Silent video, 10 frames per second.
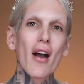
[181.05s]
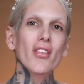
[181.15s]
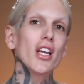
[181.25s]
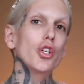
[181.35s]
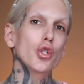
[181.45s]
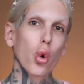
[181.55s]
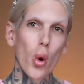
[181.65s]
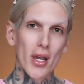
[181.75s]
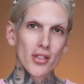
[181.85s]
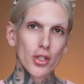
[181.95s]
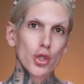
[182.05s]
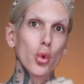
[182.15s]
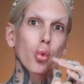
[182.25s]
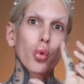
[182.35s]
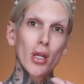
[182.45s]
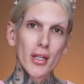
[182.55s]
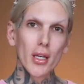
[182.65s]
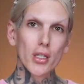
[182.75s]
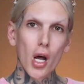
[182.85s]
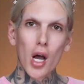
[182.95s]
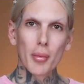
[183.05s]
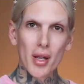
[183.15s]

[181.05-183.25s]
have a choice to really talk